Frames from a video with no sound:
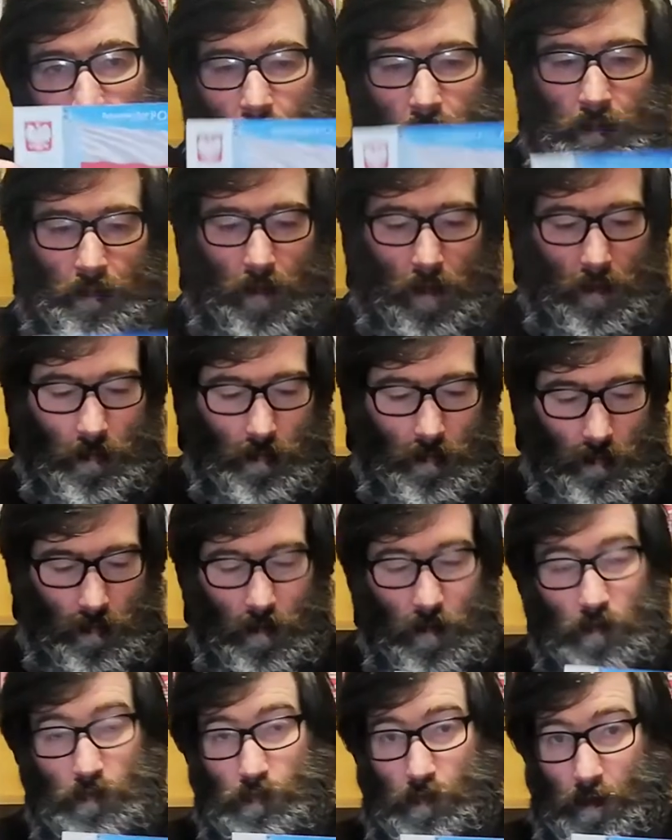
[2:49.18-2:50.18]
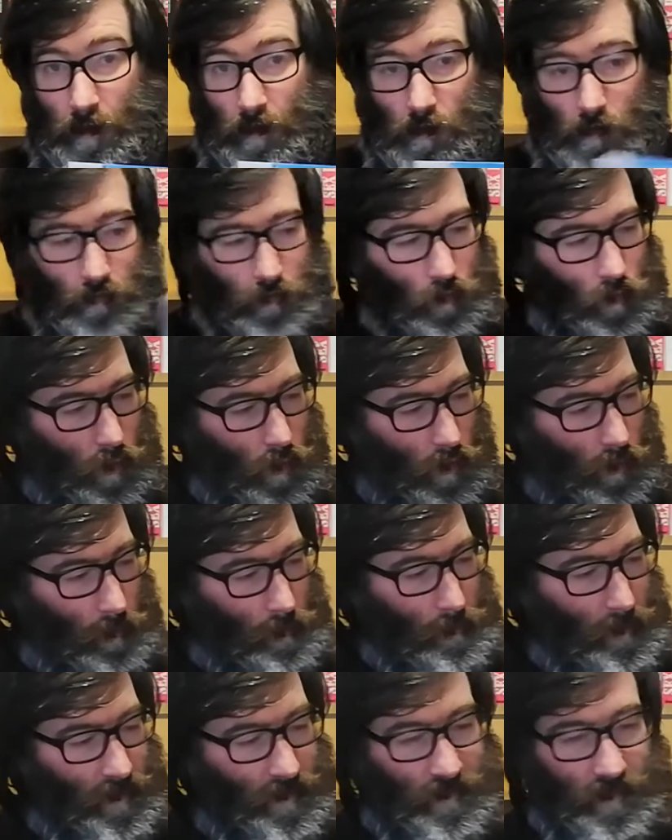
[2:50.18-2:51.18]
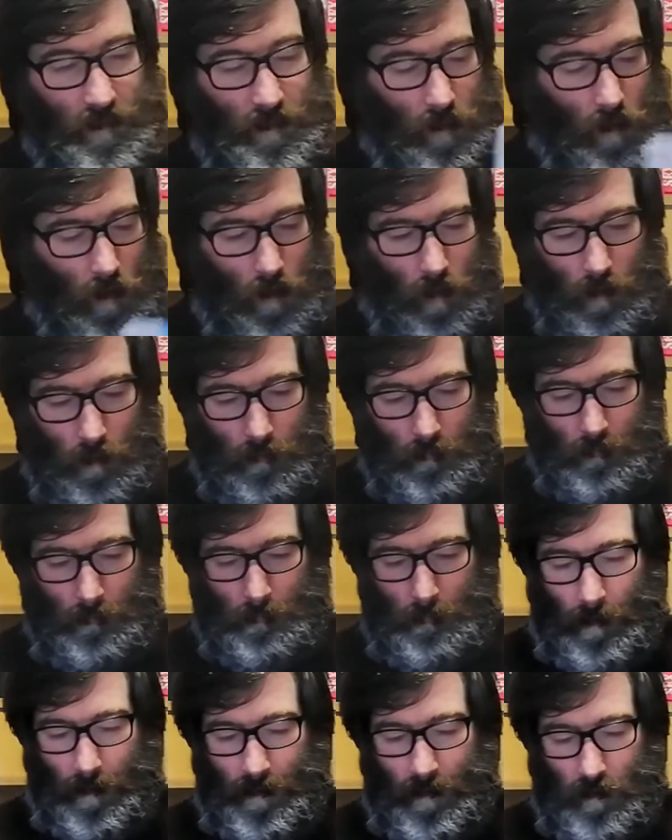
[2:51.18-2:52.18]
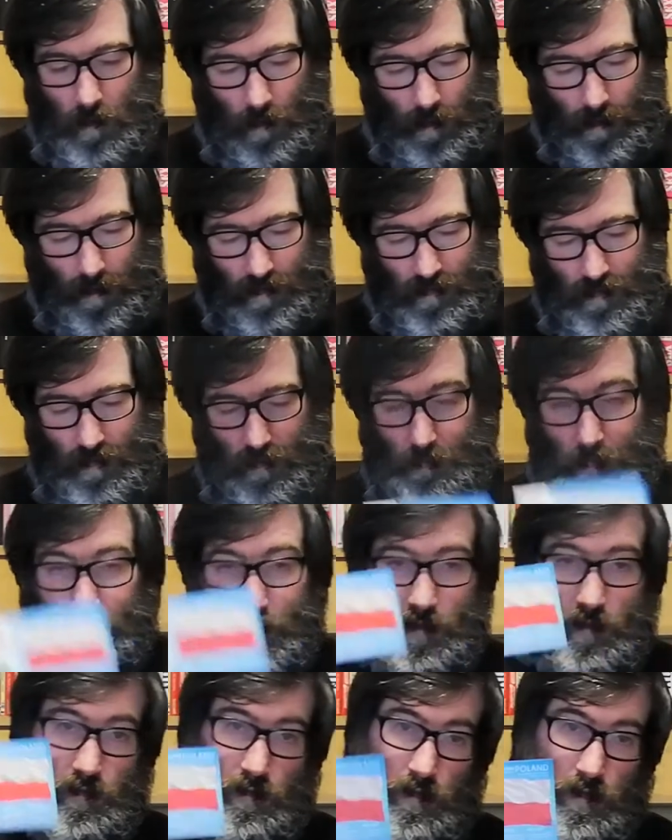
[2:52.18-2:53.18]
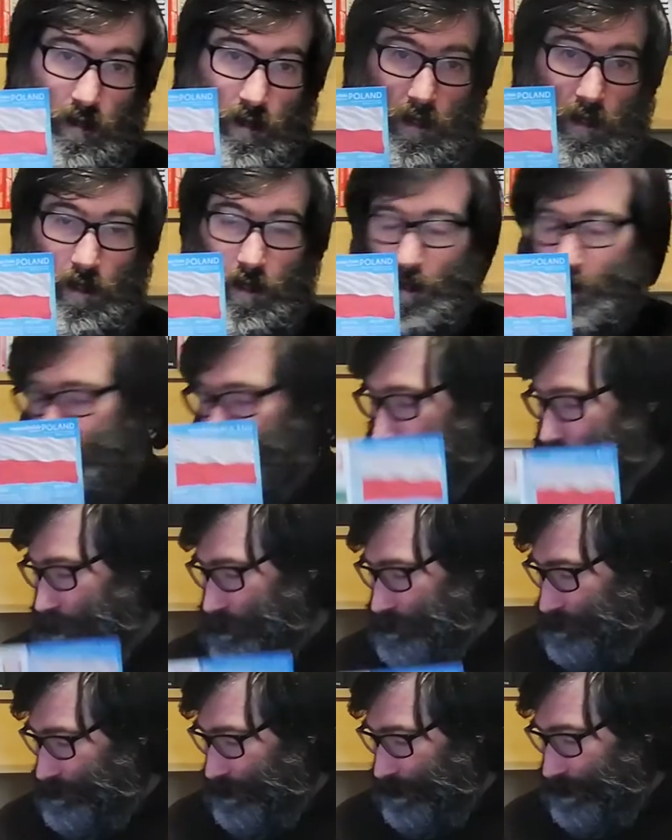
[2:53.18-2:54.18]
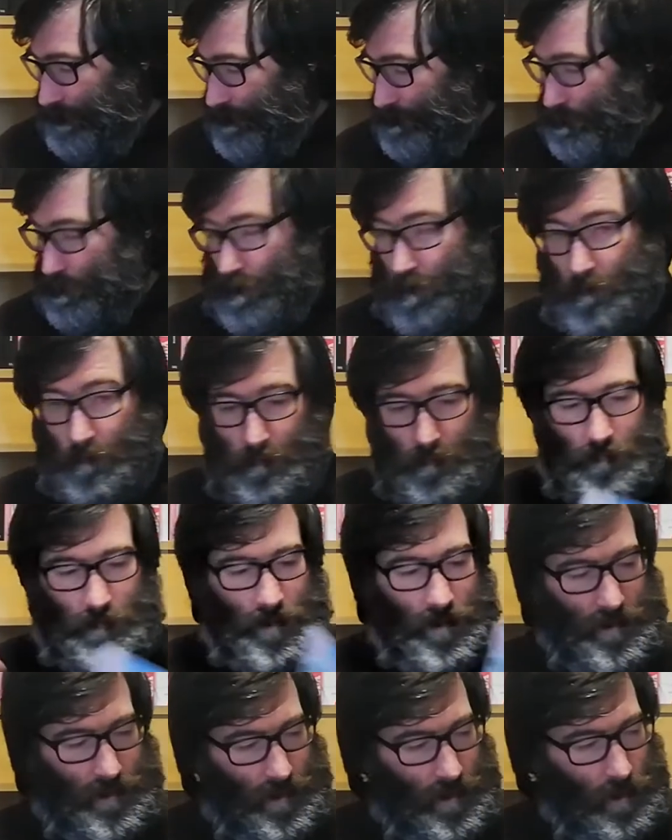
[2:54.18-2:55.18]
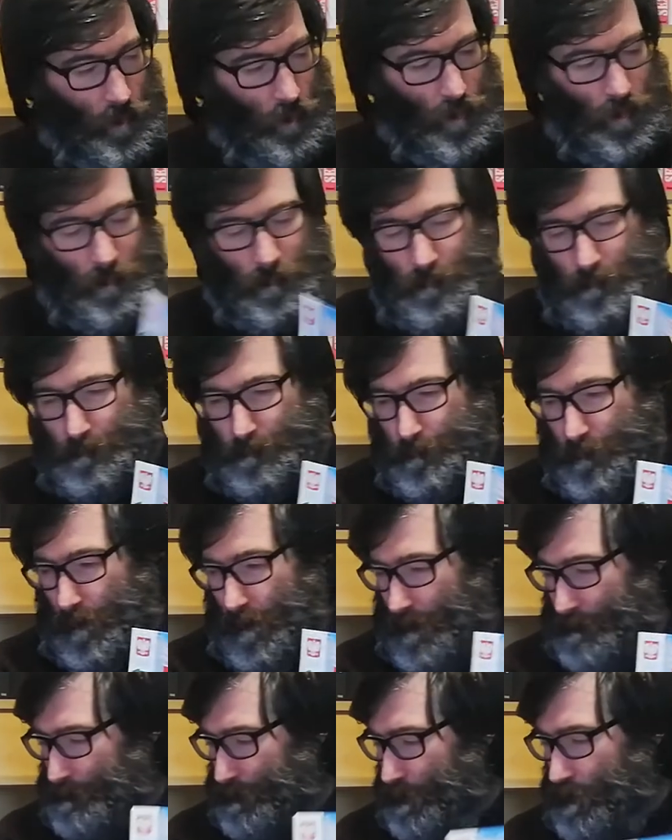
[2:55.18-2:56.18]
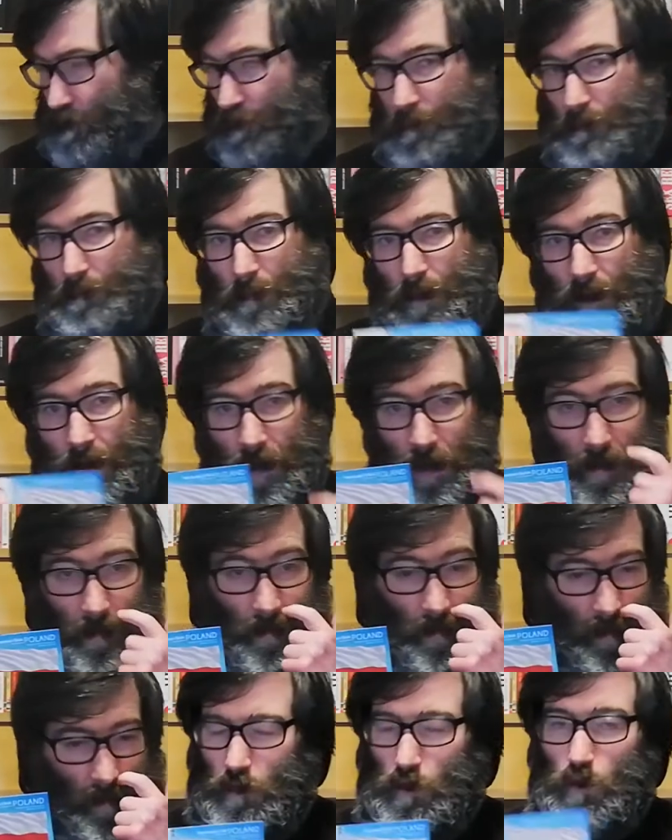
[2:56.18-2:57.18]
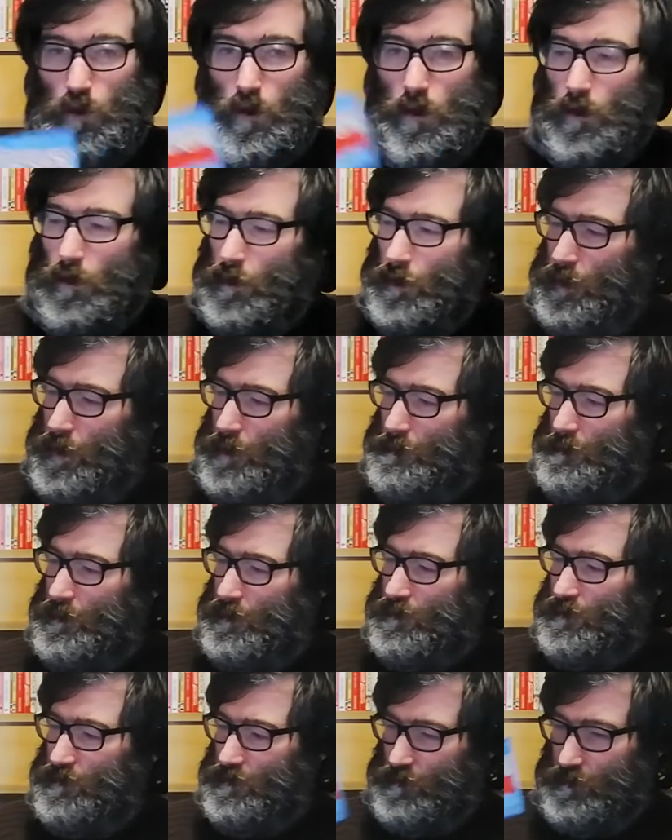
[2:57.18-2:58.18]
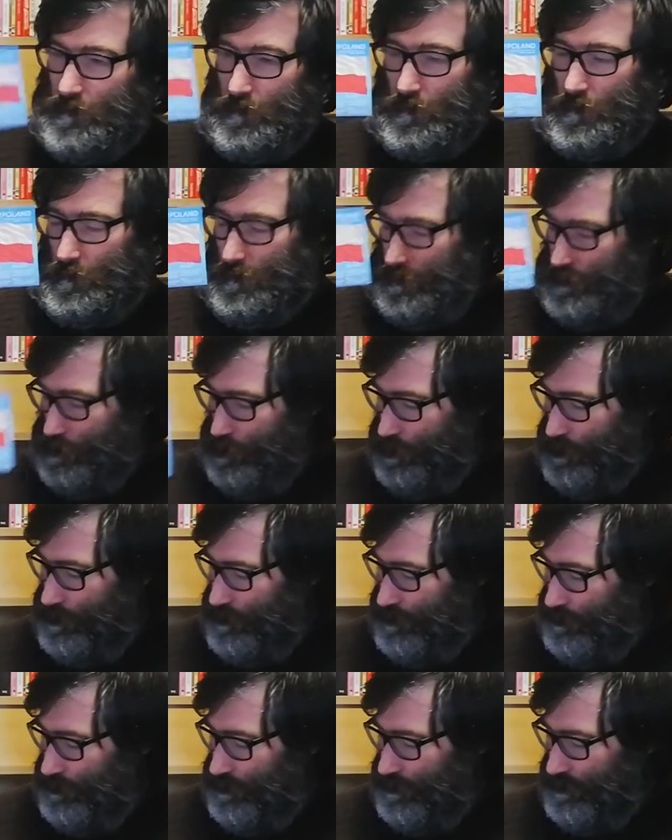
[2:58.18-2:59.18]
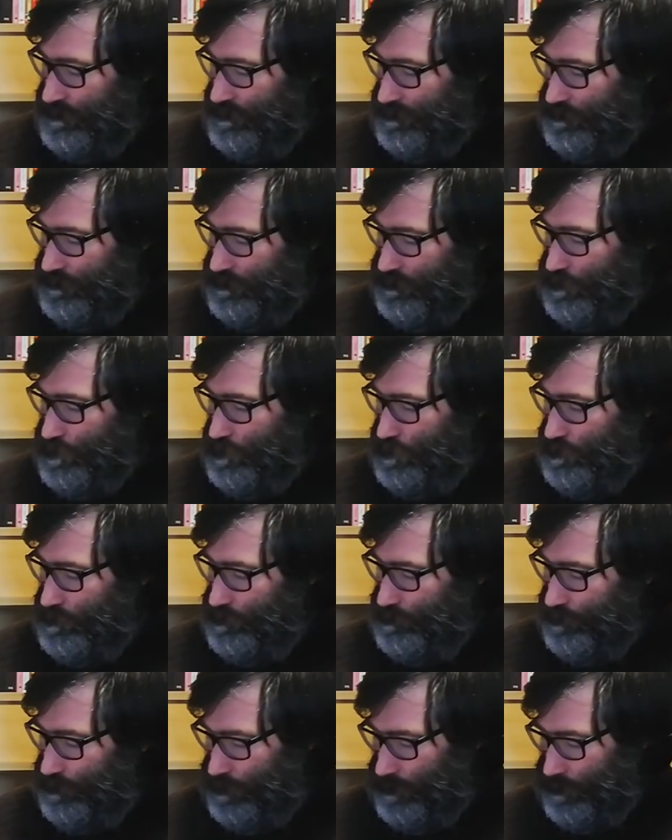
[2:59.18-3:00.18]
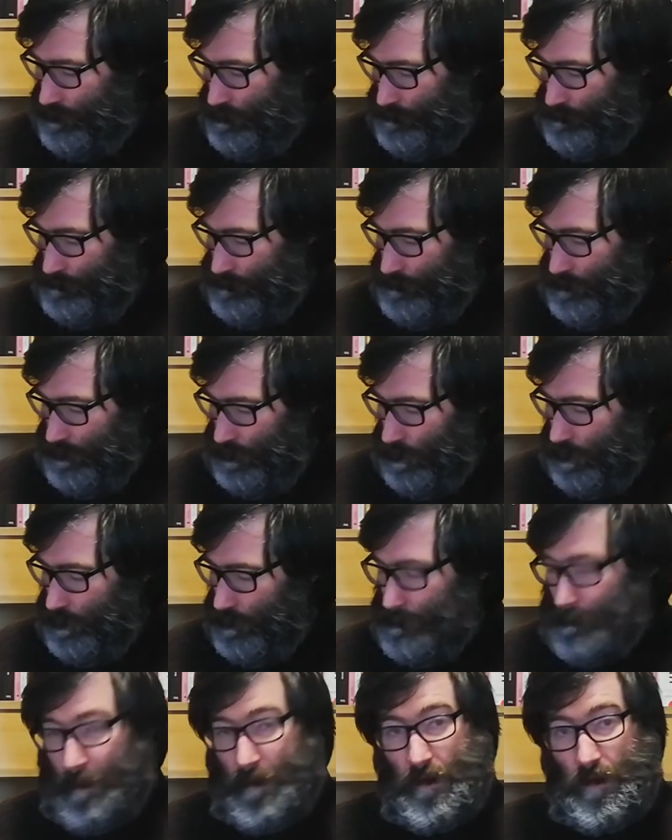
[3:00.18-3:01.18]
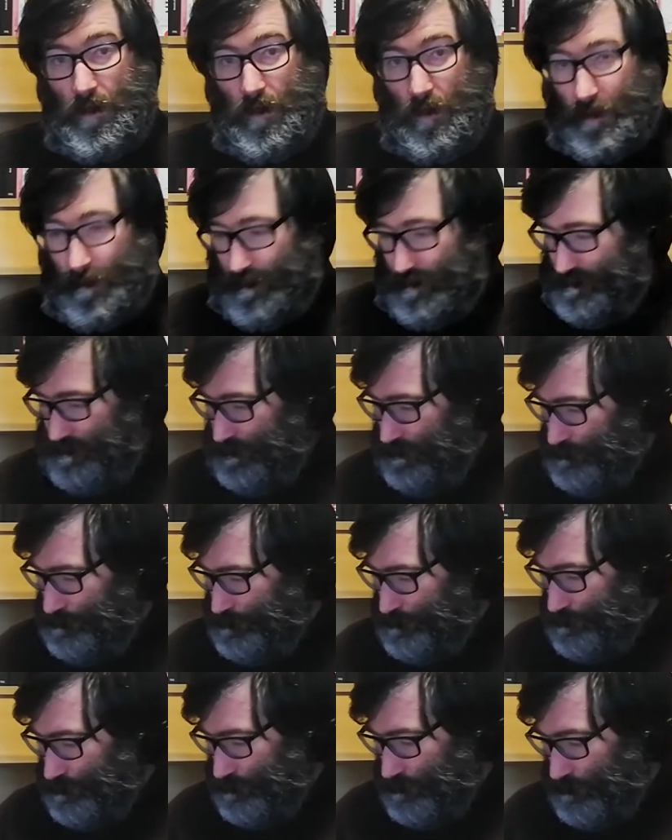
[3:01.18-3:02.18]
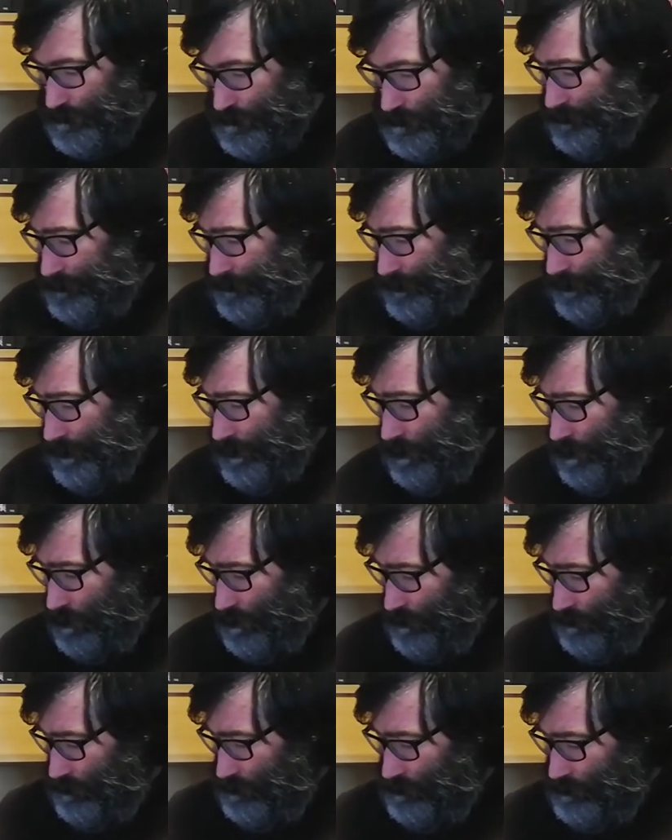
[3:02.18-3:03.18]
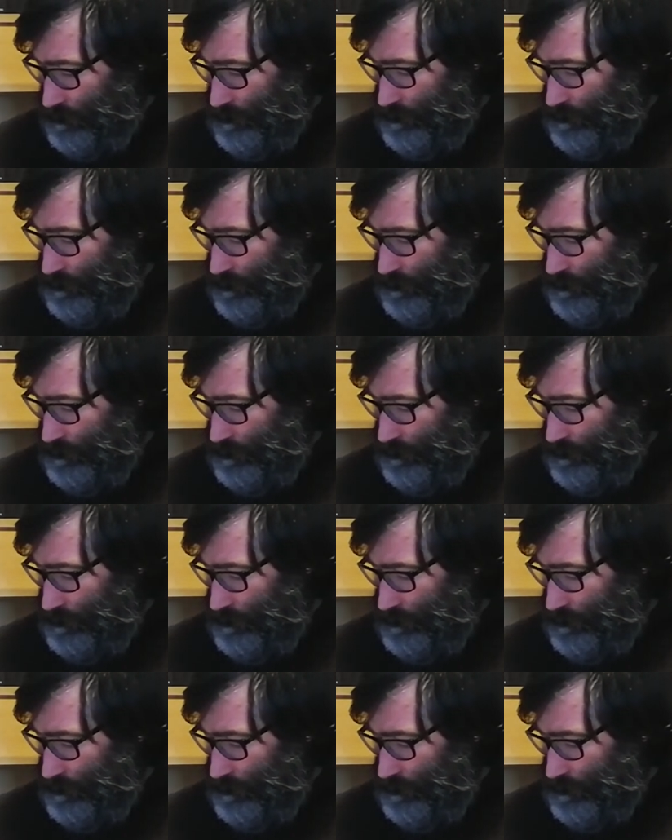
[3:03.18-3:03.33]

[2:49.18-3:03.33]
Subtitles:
another flag of the world missing on my collection, but not anymore. Then I will upload my Google image with these two for on my collection. Now